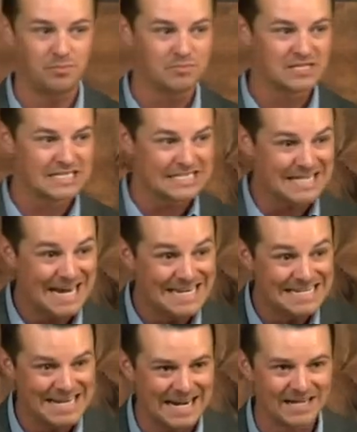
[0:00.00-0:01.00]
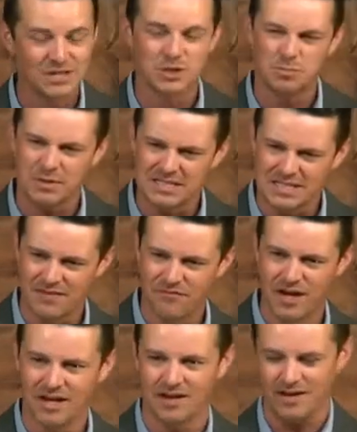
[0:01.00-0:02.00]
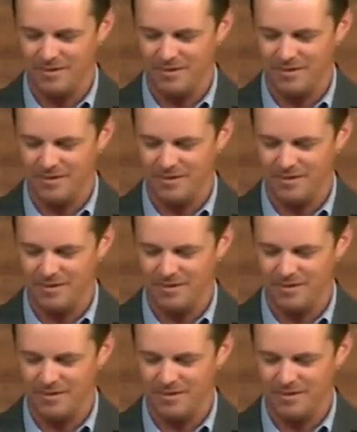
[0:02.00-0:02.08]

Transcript: sending specific